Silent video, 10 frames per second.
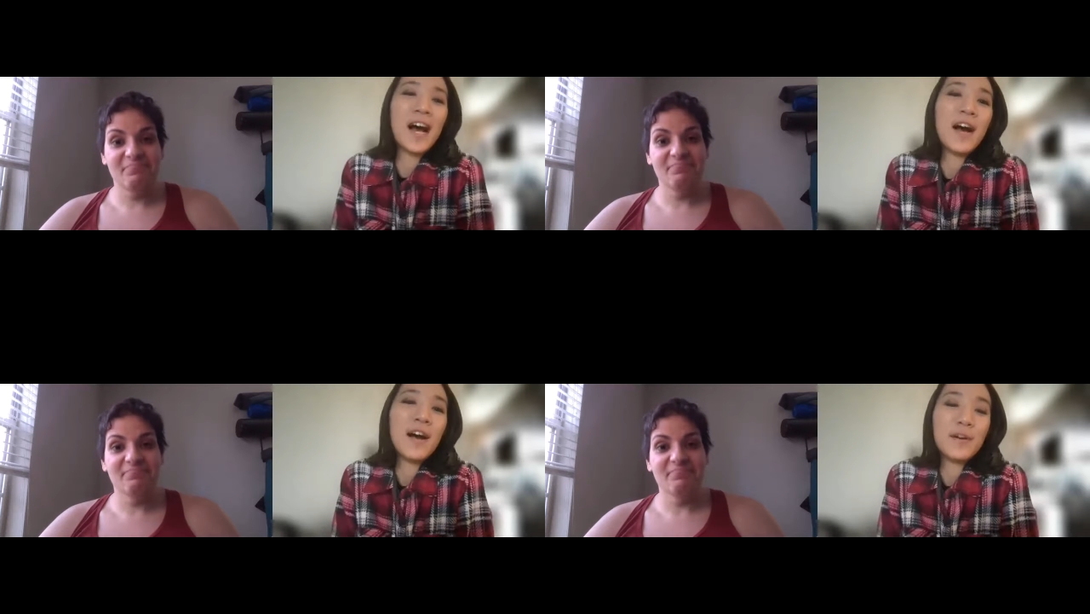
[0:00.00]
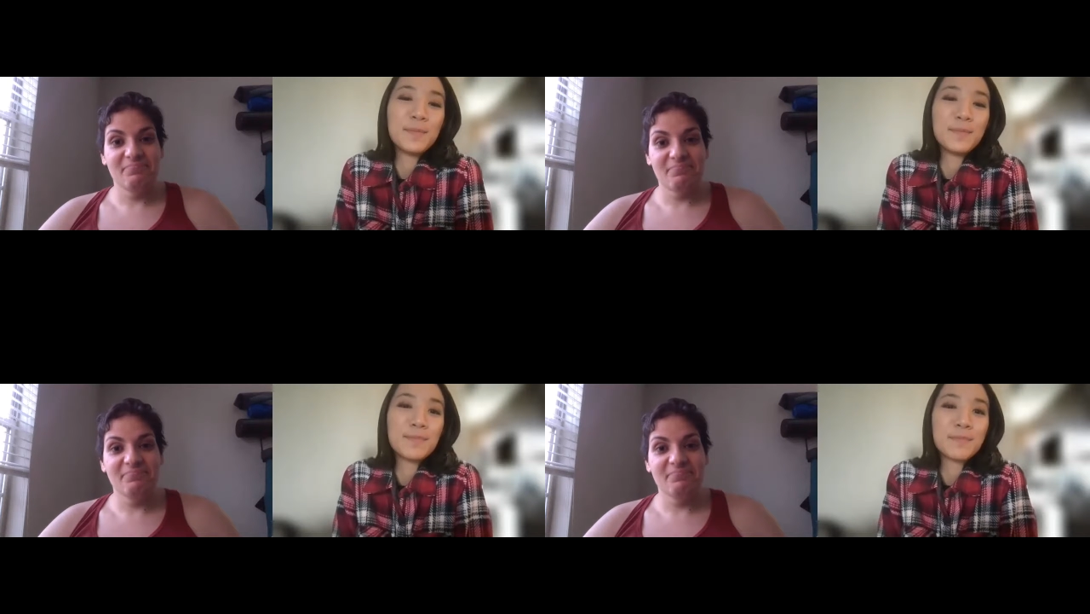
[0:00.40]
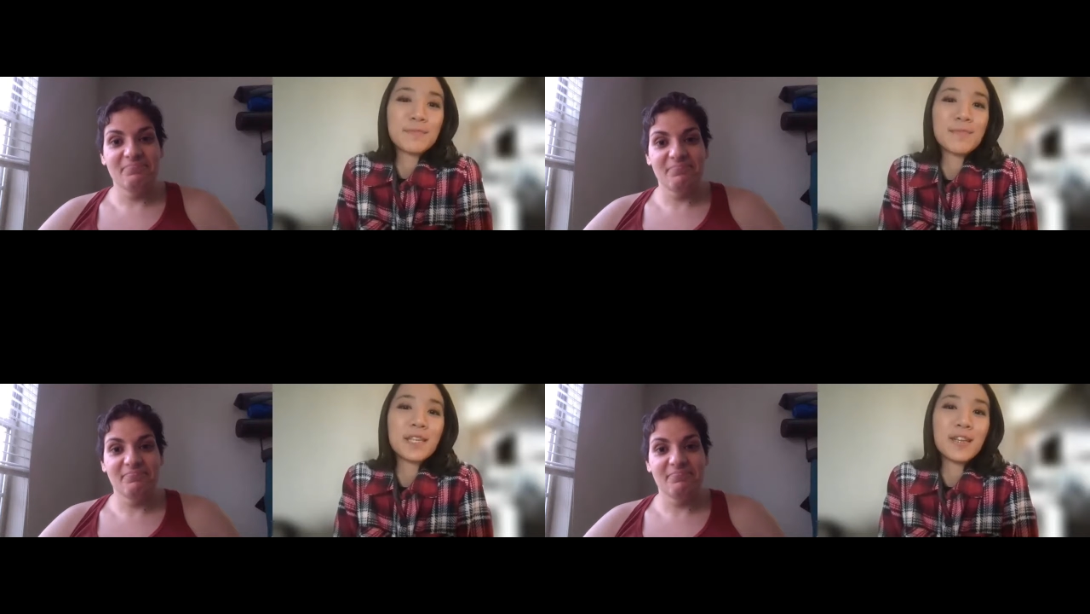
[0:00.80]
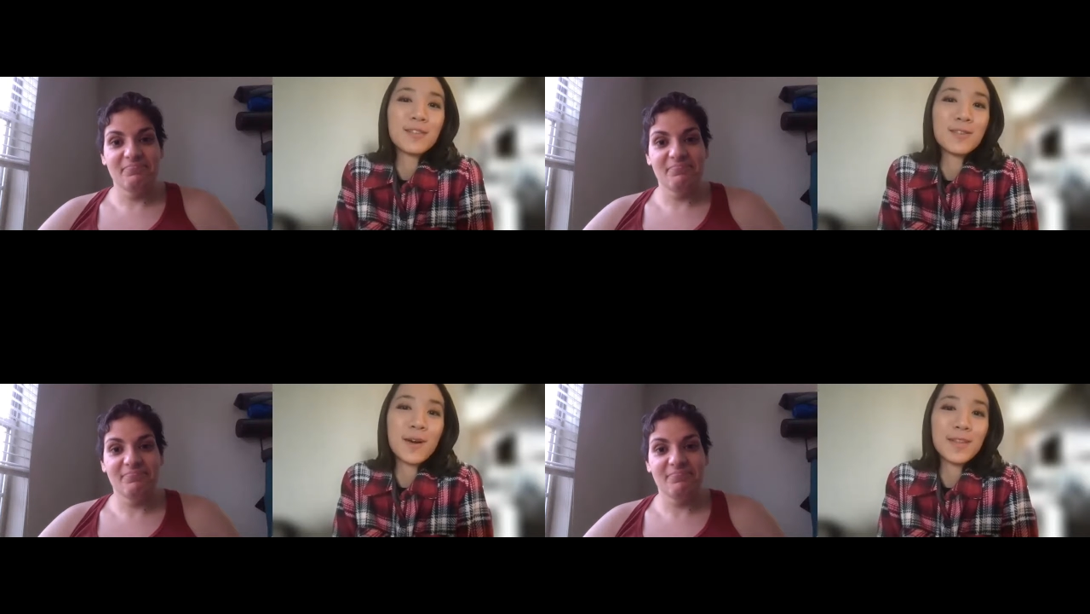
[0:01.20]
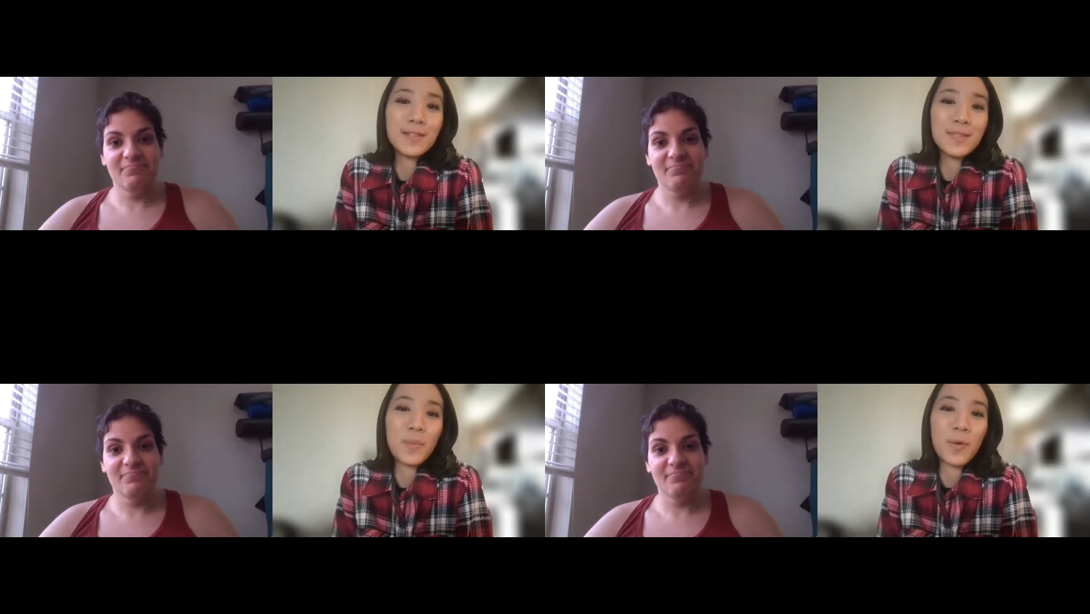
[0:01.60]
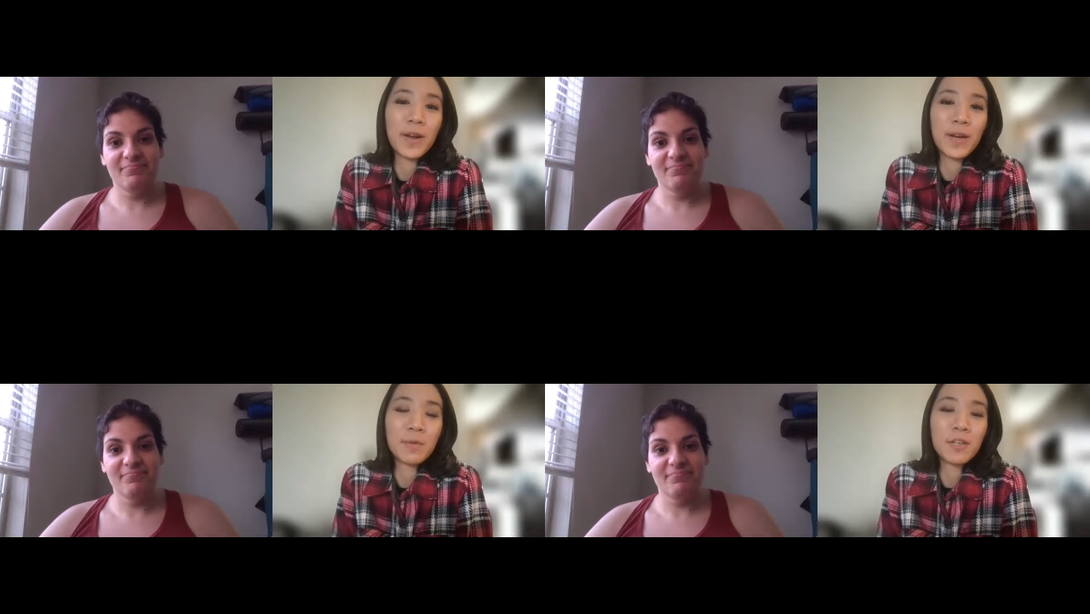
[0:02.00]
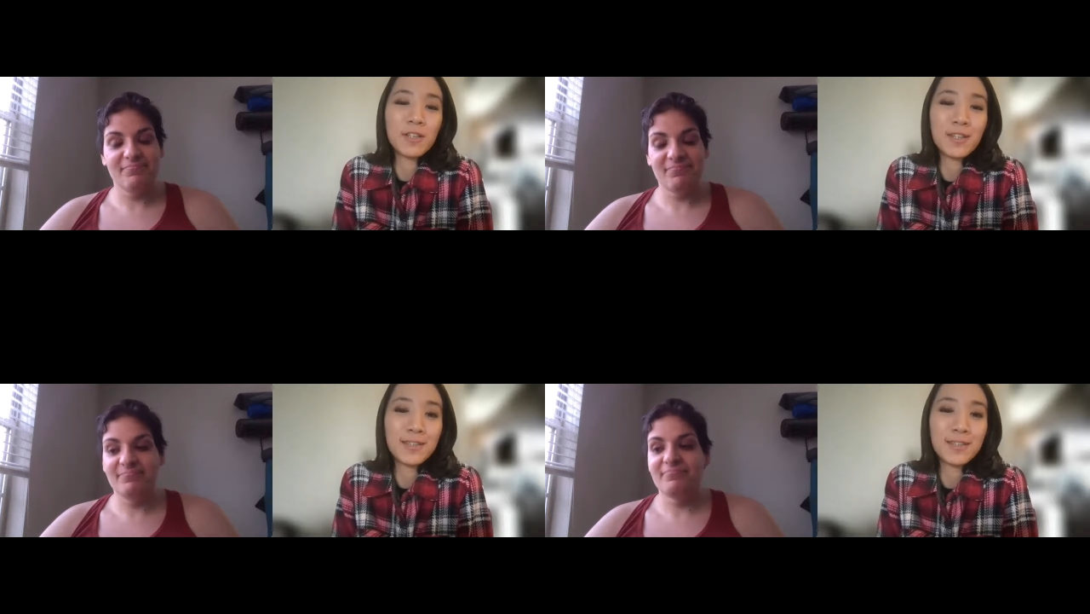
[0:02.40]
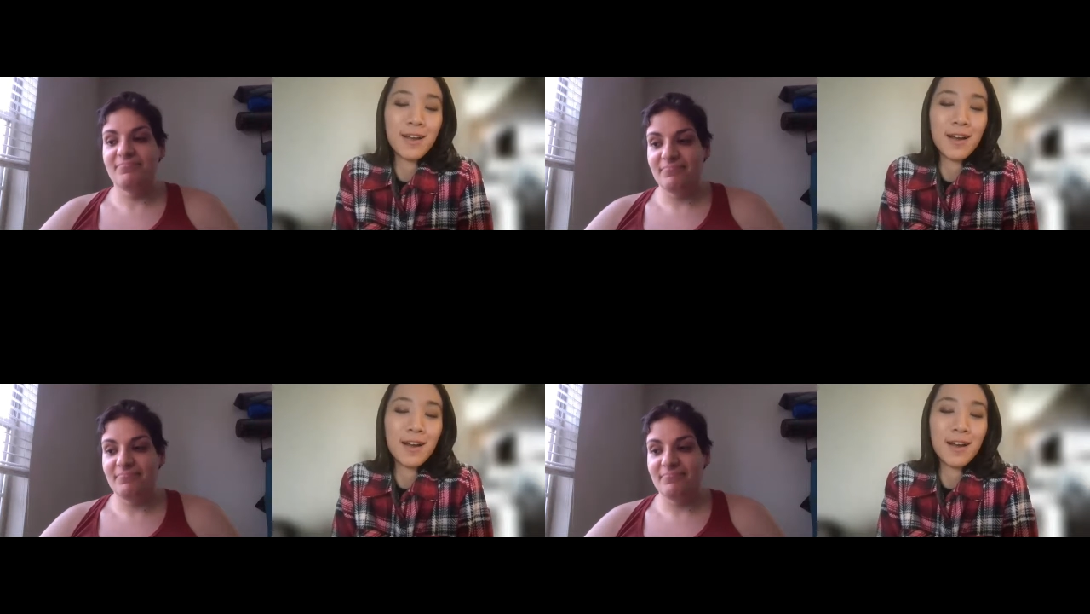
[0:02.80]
Speaker 1: Um, so at this point, I'm curious,